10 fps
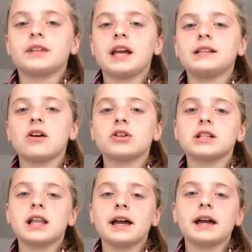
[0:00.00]
they
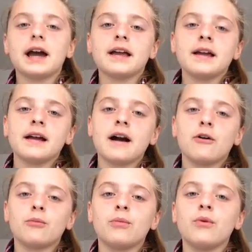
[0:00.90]
started hanging
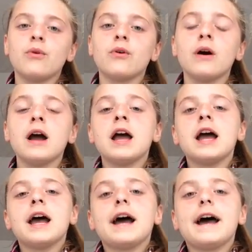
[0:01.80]
out more,
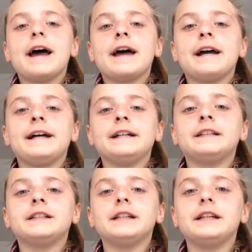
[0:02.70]

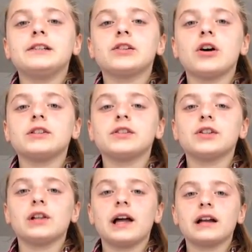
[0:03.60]
and he started
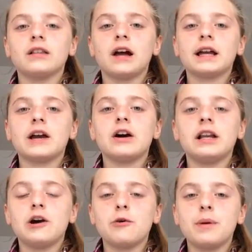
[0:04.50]
to like her a
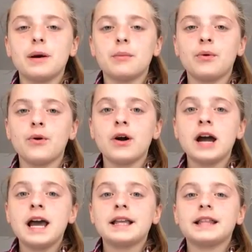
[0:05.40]
little bit more
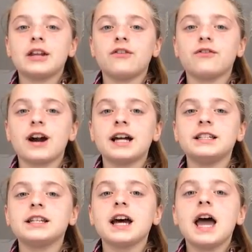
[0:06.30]
than a
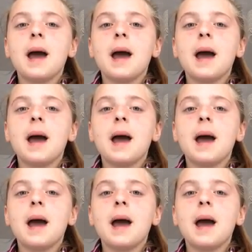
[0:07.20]
friend.